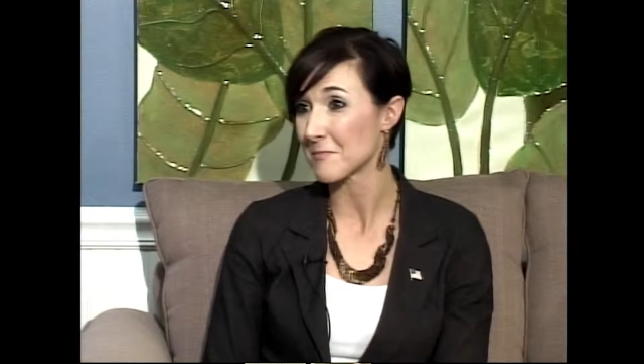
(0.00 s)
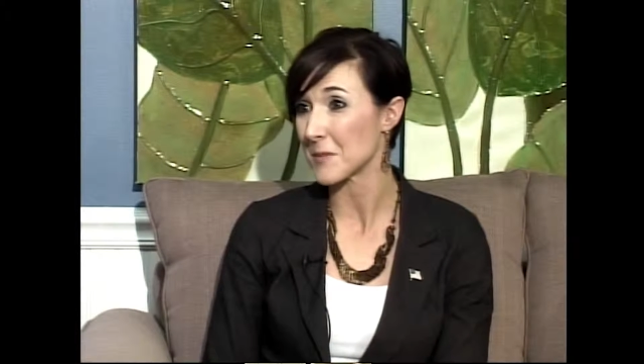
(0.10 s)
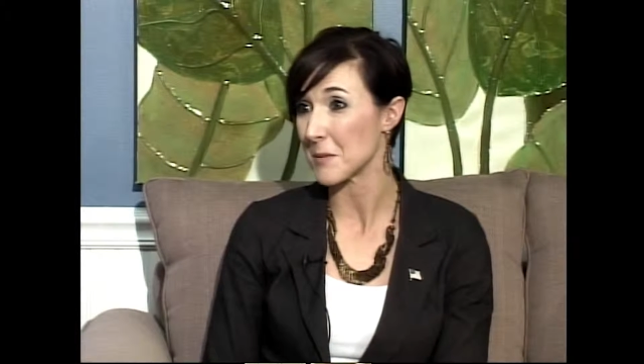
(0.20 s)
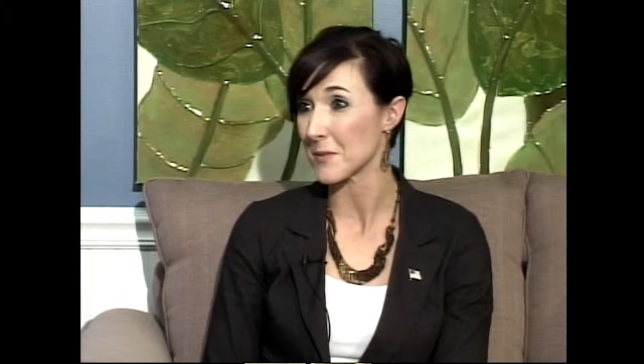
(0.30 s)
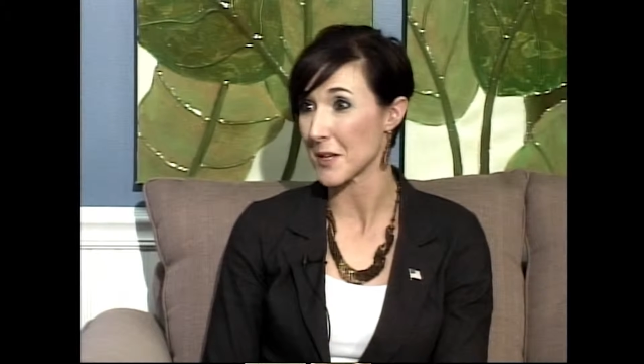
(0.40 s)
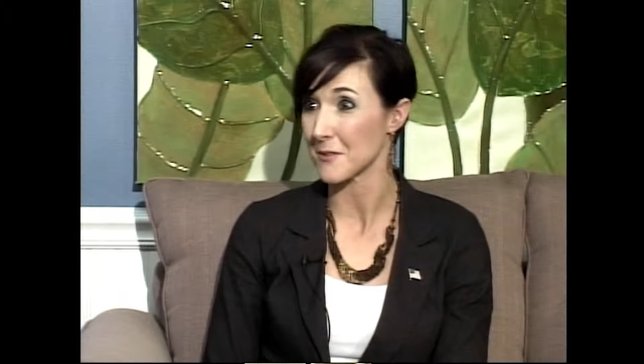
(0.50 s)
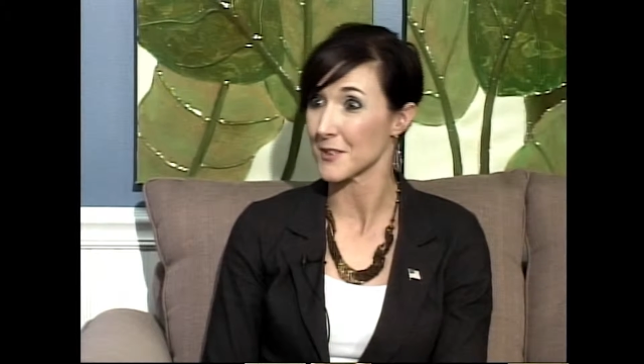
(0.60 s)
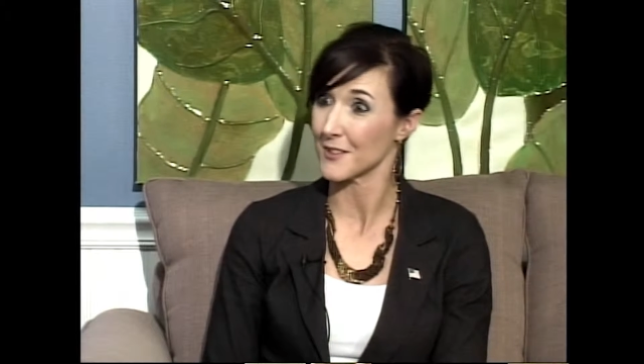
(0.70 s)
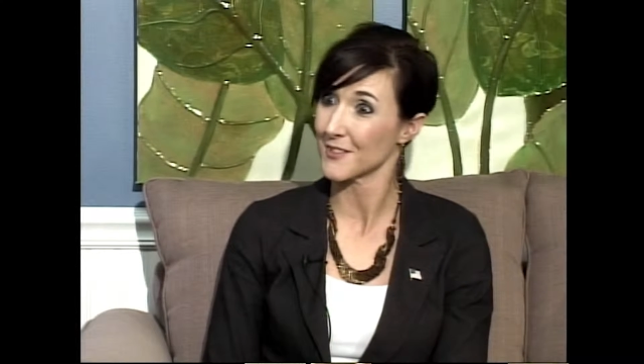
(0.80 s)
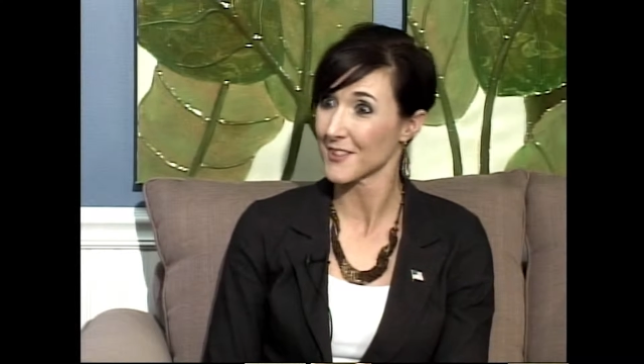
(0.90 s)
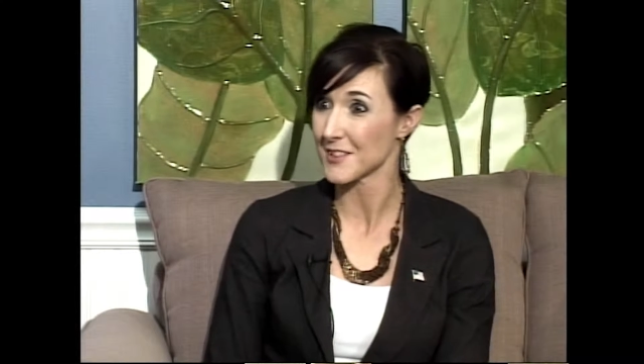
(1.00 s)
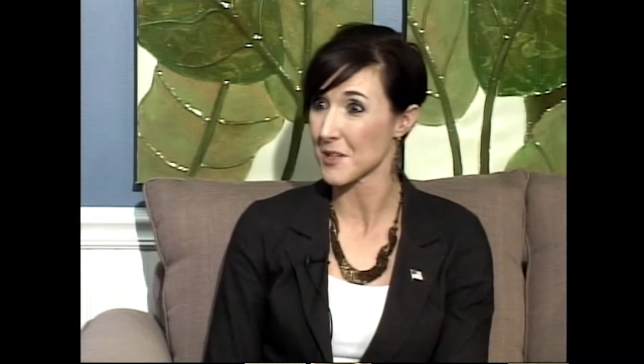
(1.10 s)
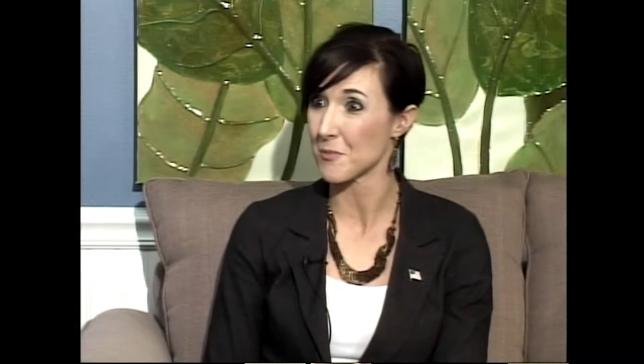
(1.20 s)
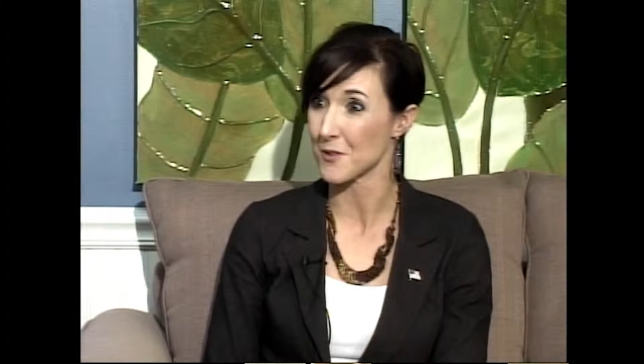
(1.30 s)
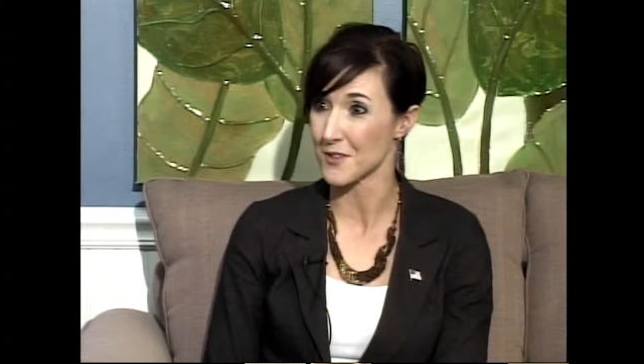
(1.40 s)
people that were
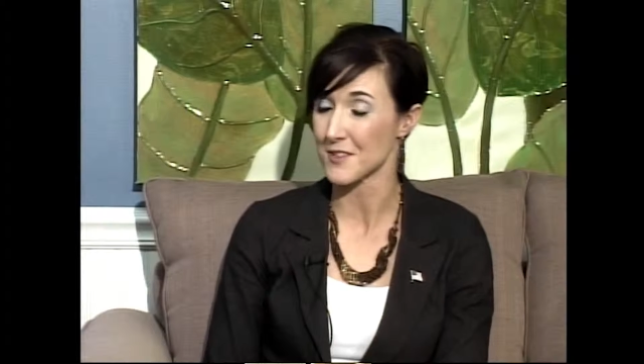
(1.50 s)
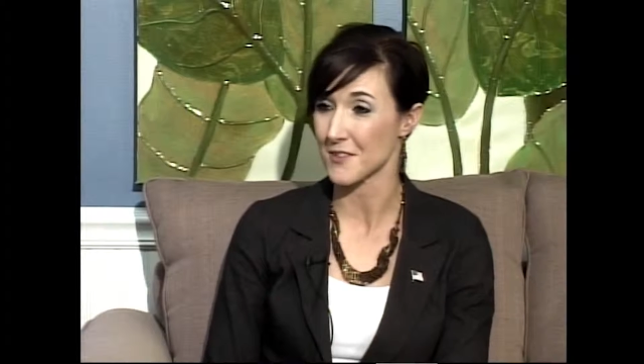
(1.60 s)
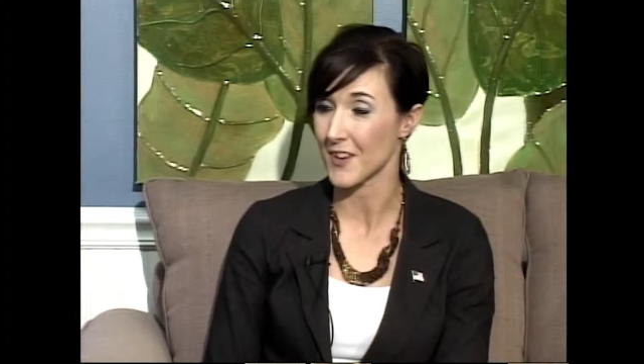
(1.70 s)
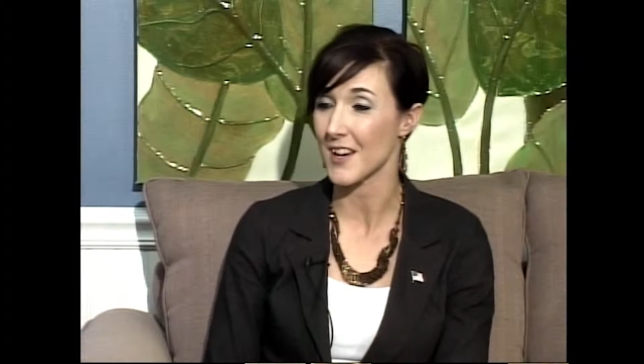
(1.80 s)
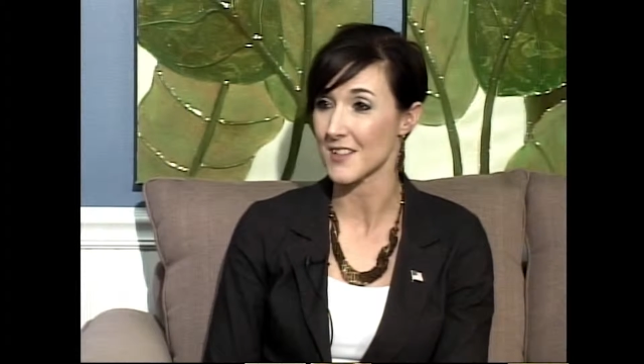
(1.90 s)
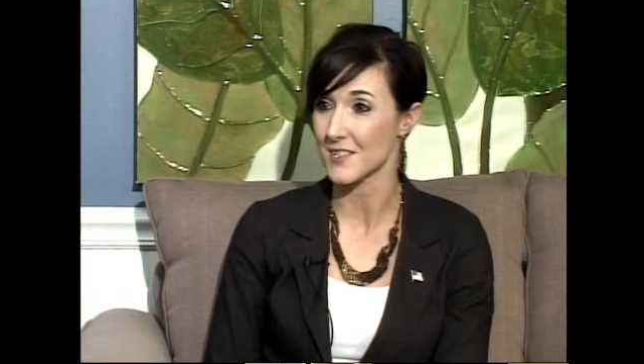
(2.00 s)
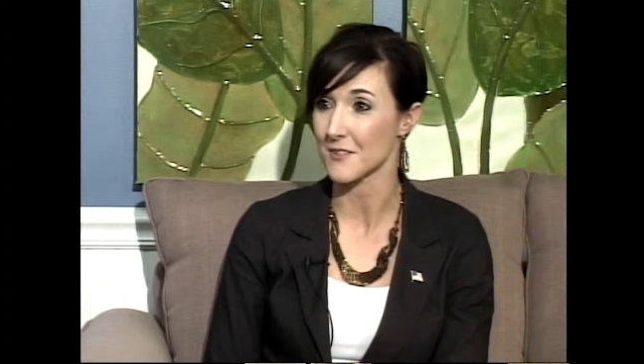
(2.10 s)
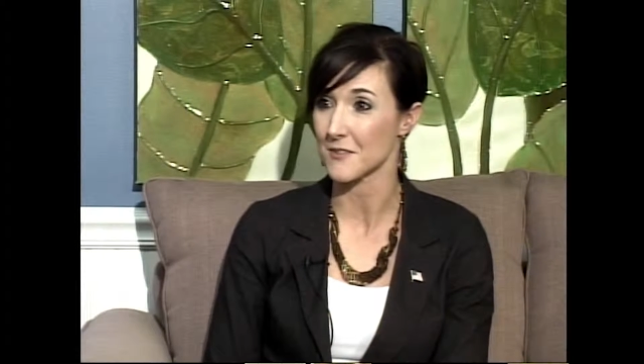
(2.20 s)
supporters of us. So